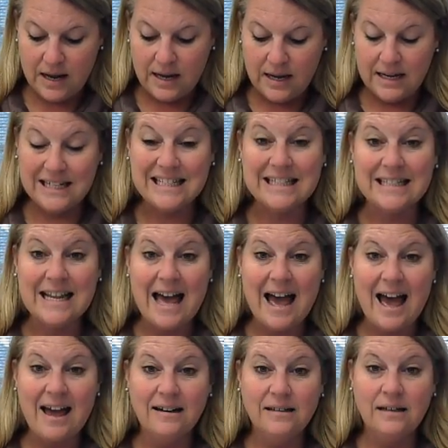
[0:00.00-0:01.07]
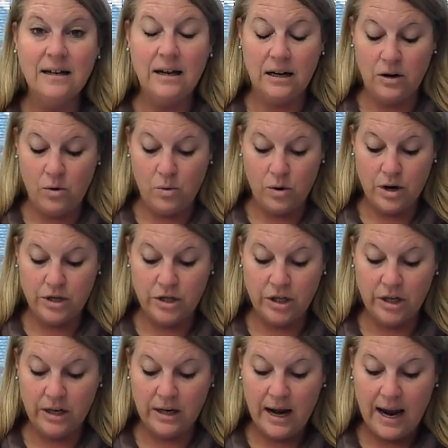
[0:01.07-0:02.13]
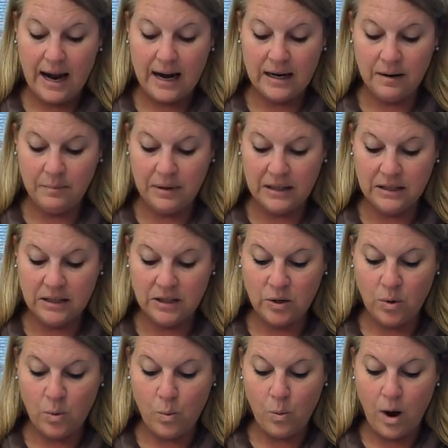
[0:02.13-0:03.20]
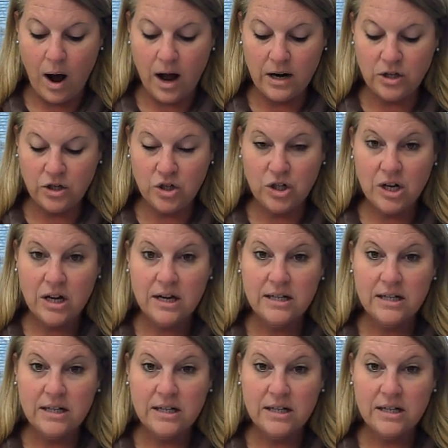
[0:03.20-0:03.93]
is Latin in origin, and it means to watch,